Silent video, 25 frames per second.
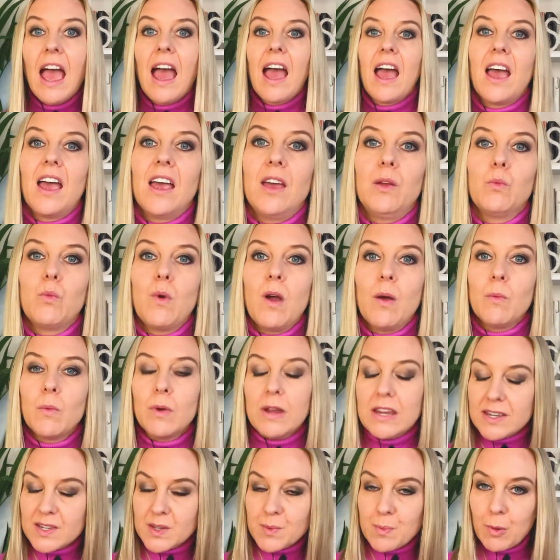And when
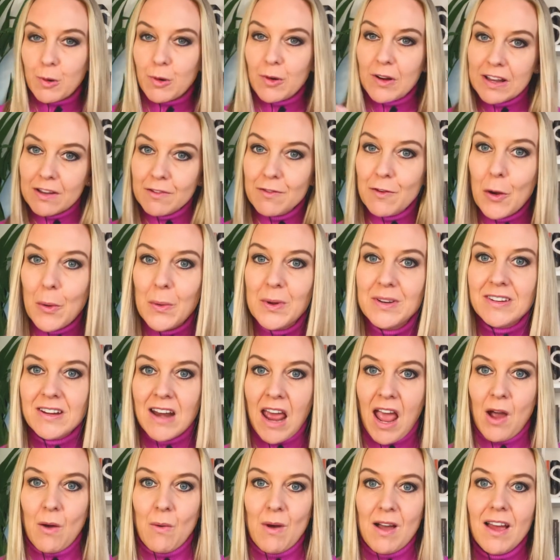we spring forward an
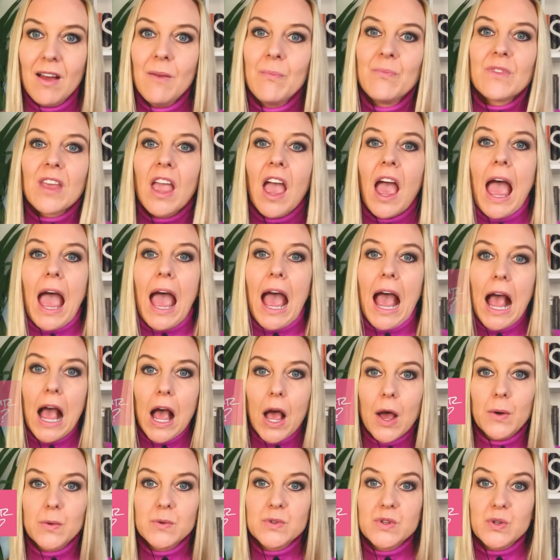hour,
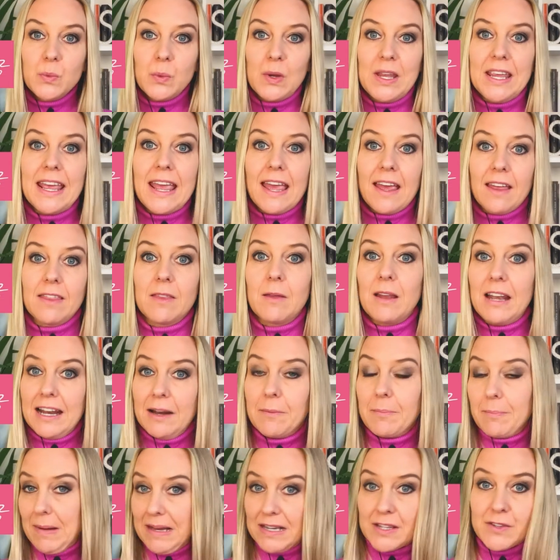how do we get the
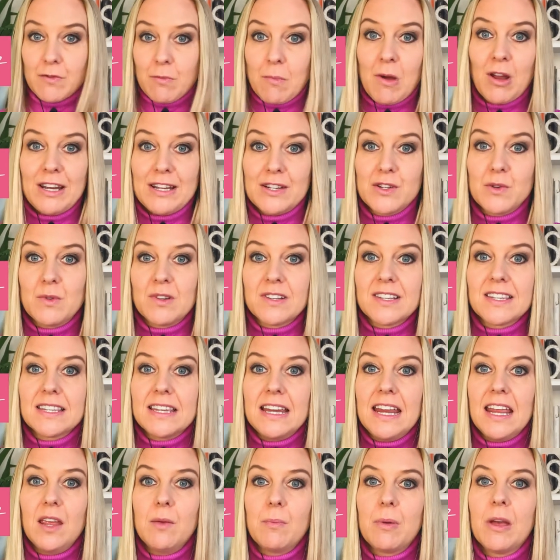best from our little one's
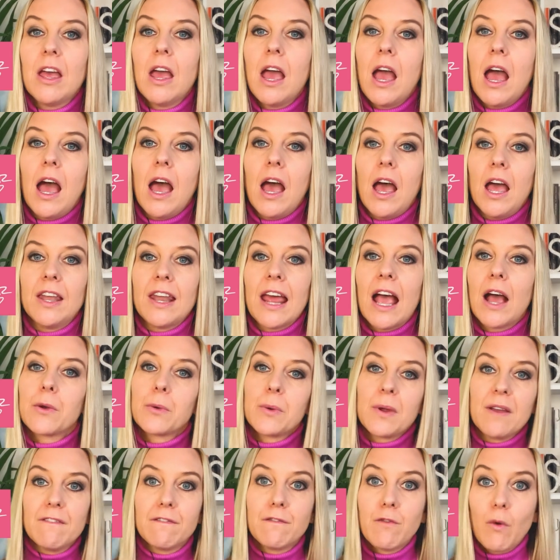sleep? And how do
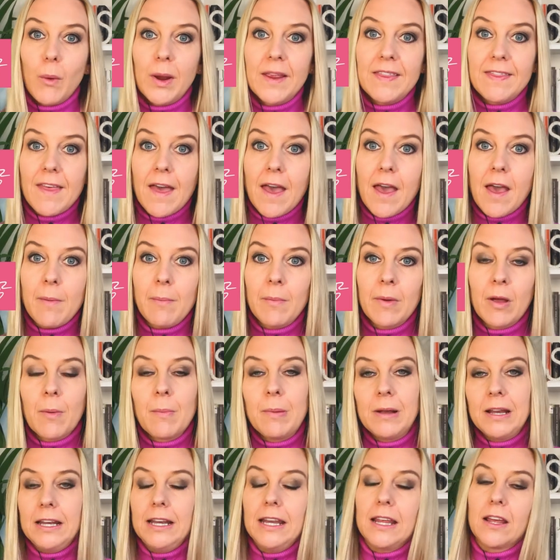we avoid them
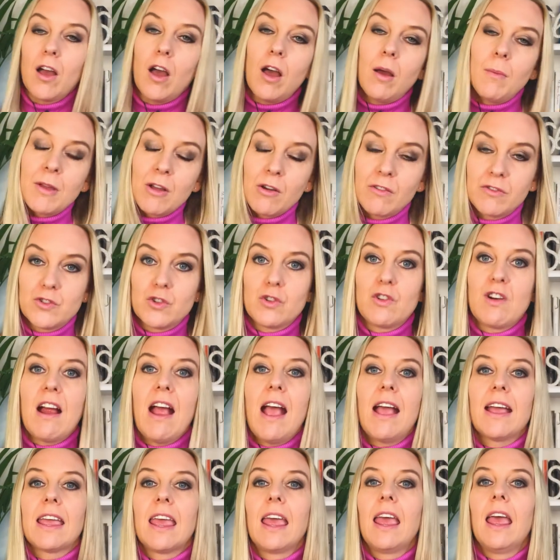completely coming off
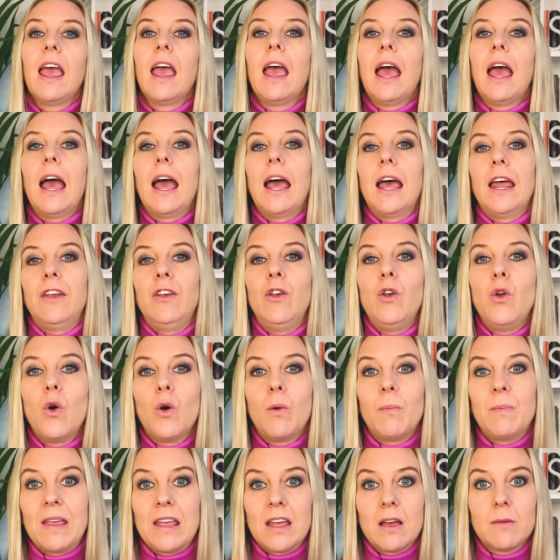track and
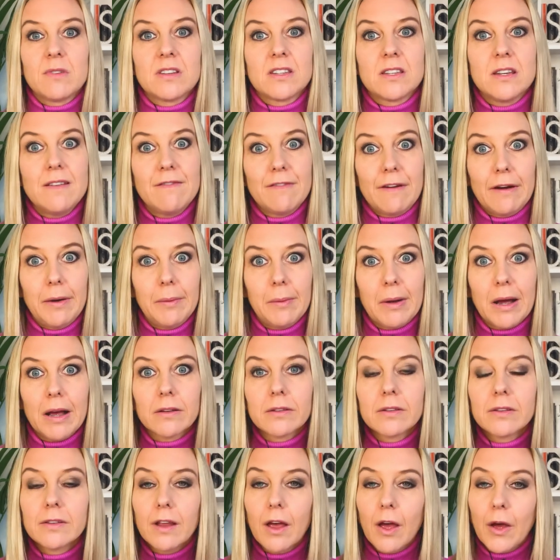not being able to sleep very well?
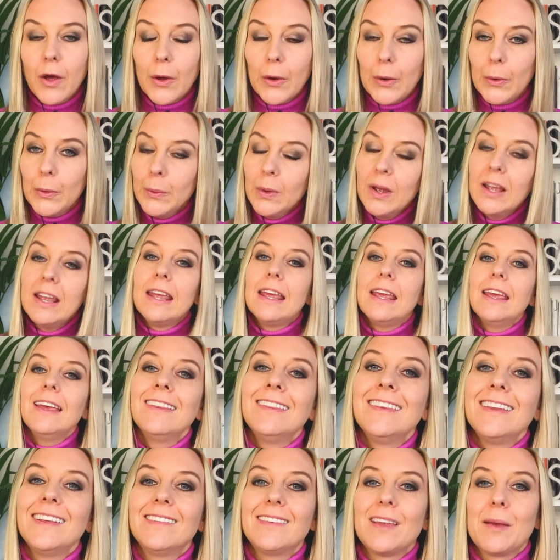So
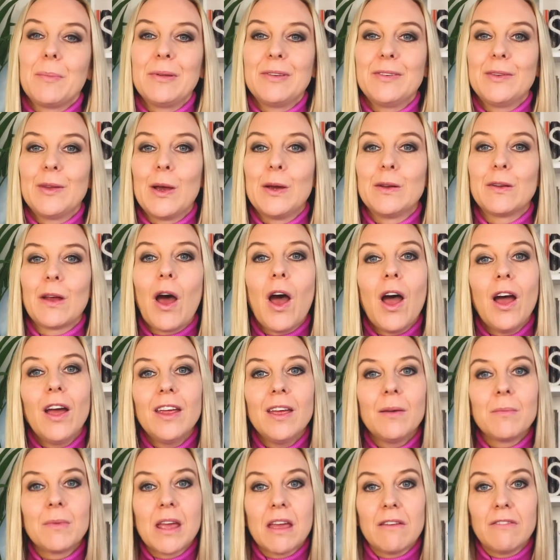in this episode, I
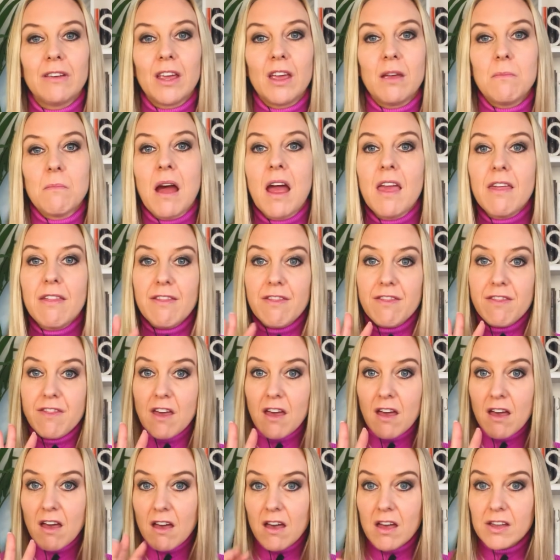am giving you my
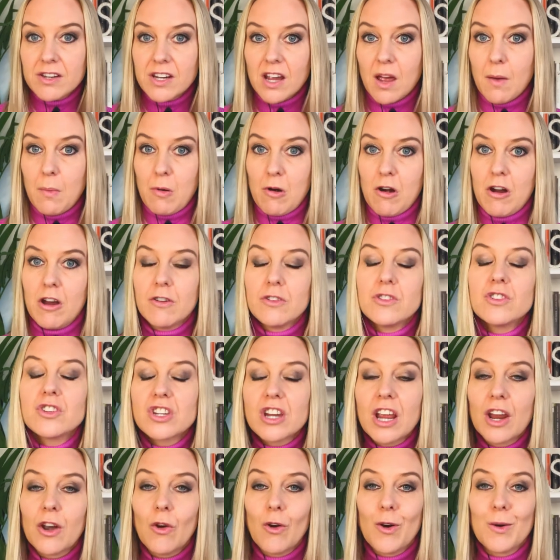third approach
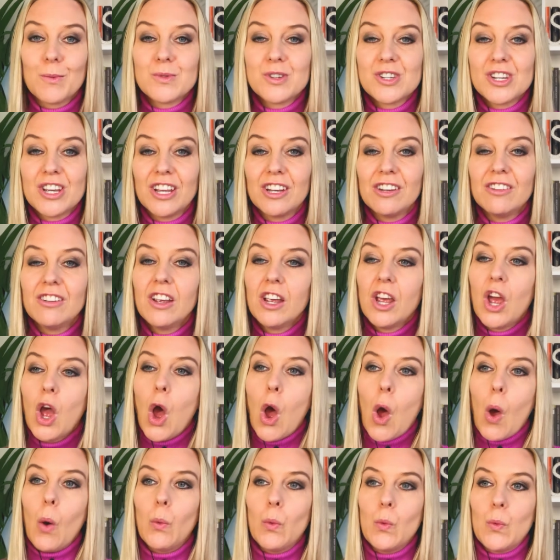and option,
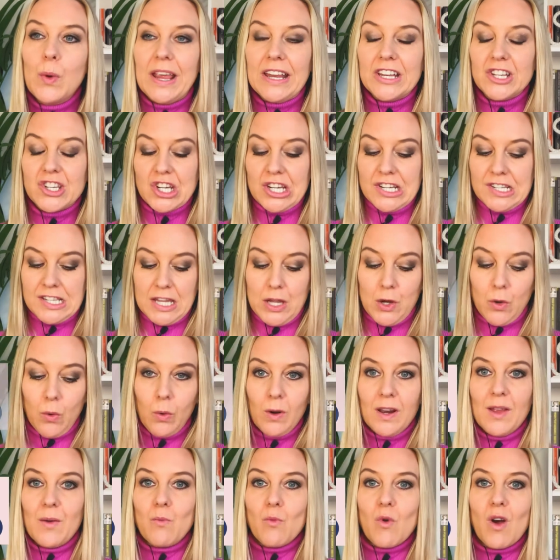which is the
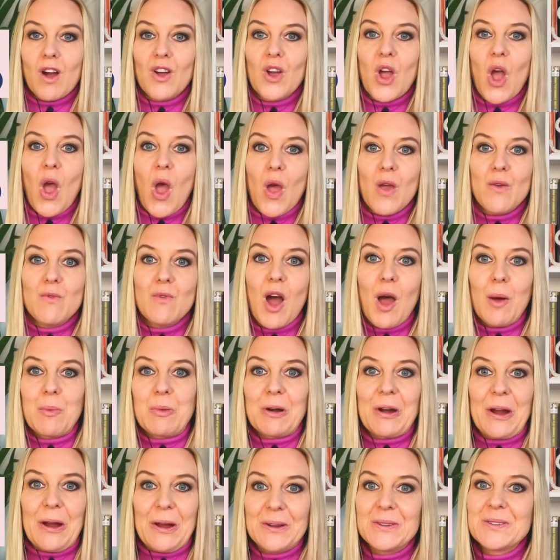all-in-one go
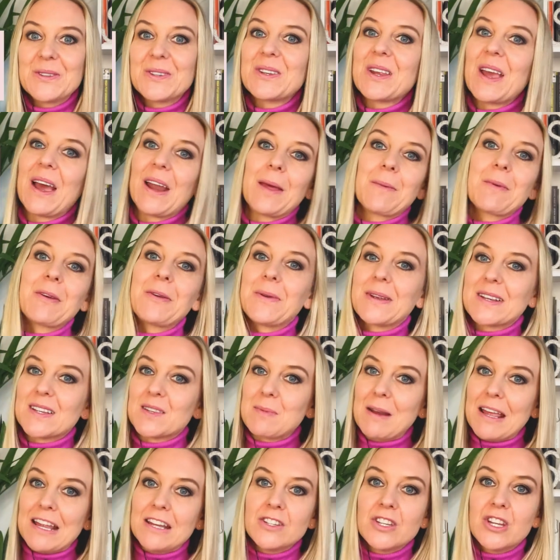approach. And I'm going to
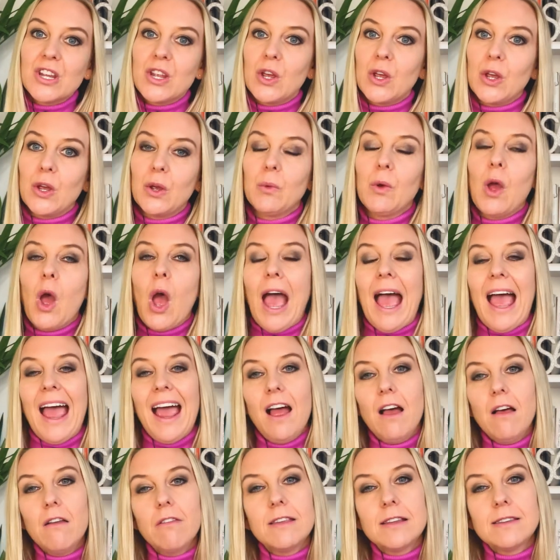explain to you
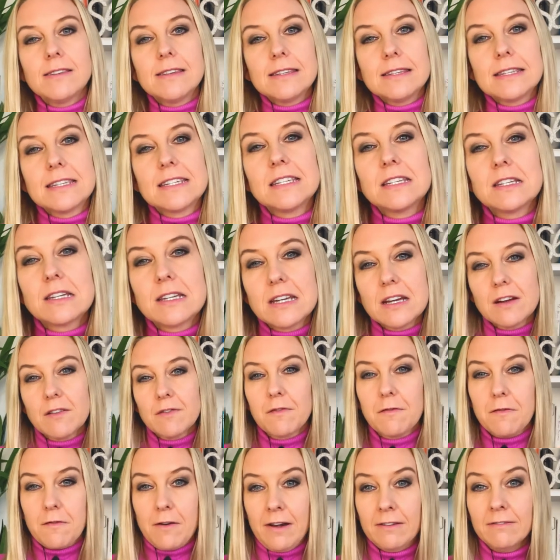how this is
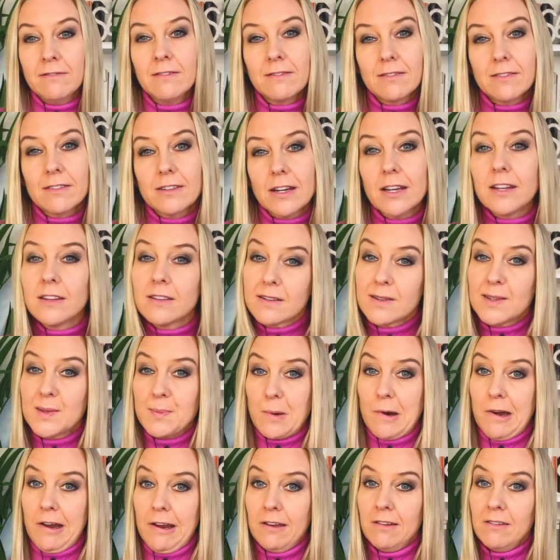different in the
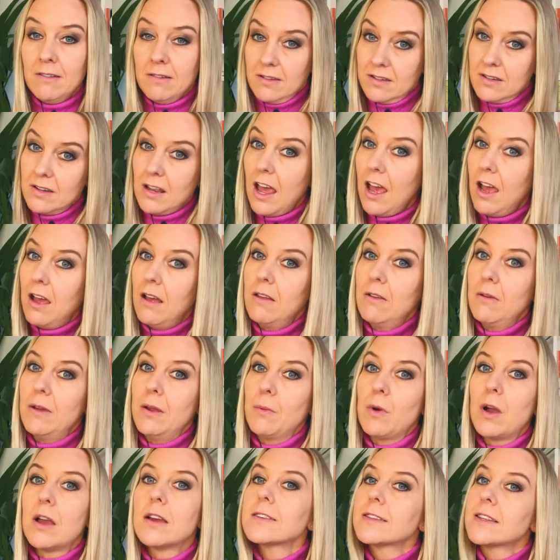spring to how it
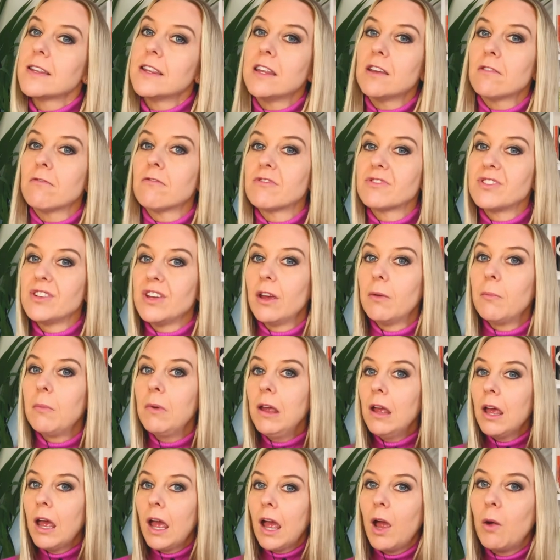works in the autumn
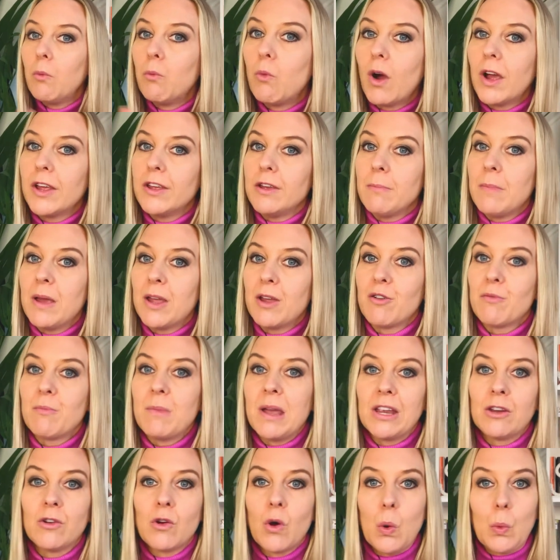and why you may or
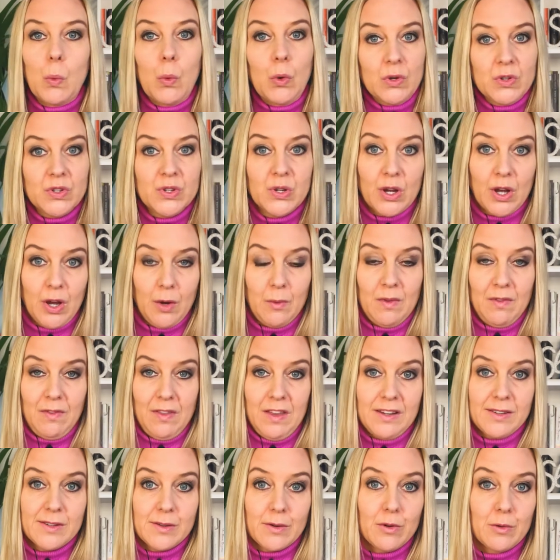may not want to go with
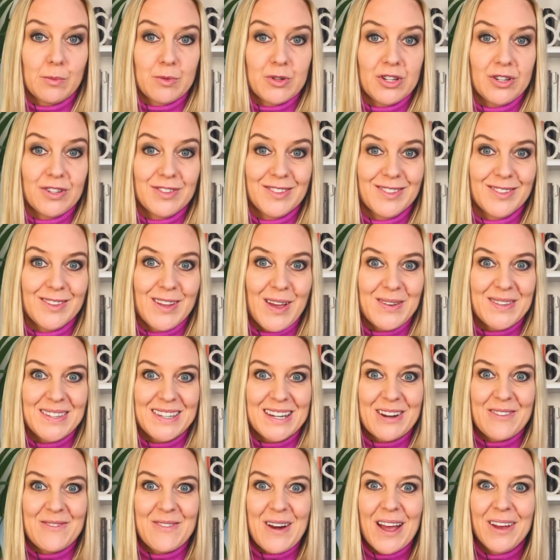this option. So
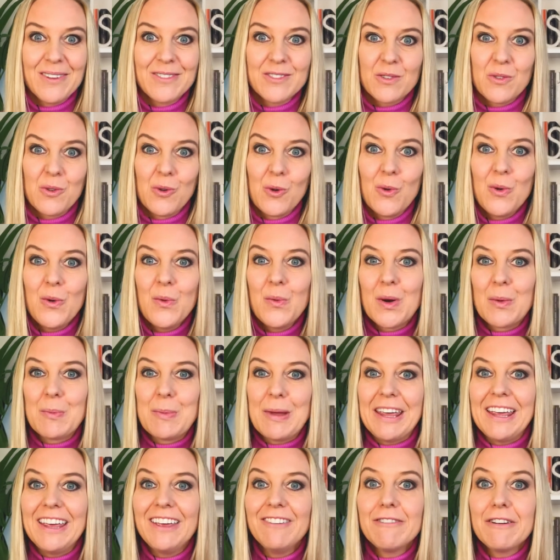stick around, all will
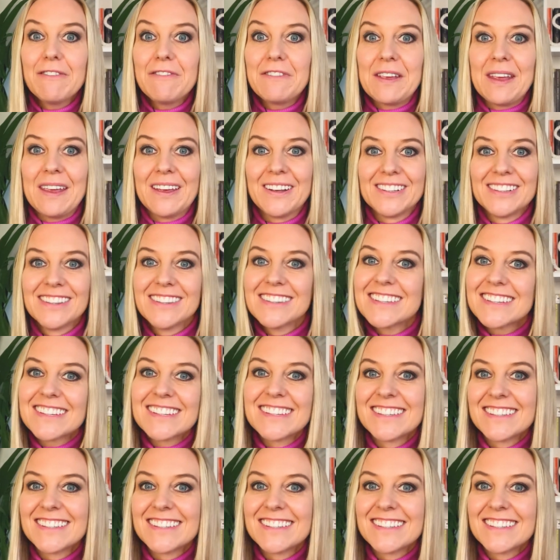be revealed.